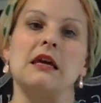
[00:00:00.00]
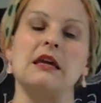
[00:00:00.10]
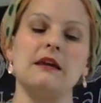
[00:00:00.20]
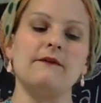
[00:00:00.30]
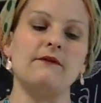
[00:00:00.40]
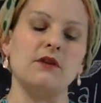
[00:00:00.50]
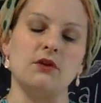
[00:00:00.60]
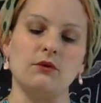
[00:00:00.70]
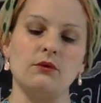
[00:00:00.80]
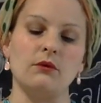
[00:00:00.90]
if
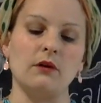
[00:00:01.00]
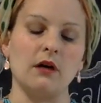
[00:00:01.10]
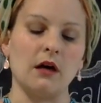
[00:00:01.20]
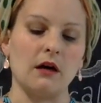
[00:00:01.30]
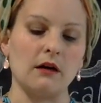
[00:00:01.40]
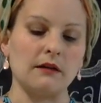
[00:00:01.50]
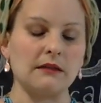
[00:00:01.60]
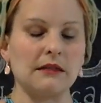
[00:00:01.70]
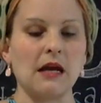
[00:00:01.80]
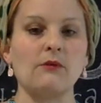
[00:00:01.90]
you
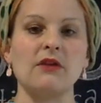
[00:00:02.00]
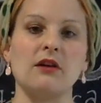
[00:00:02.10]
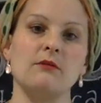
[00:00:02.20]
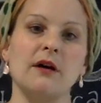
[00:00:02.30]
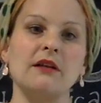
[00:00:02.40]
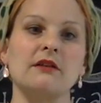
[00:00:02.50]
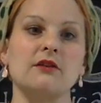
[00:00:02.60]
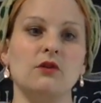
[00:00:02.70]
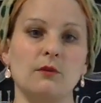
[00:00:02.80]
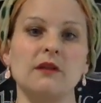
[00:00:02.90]
sit down without your
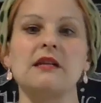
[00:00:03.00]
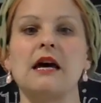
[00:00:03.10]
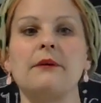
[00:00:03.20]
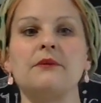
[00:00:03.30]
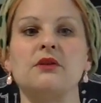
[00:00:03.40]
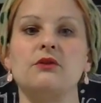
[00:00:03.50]
busk numerous times,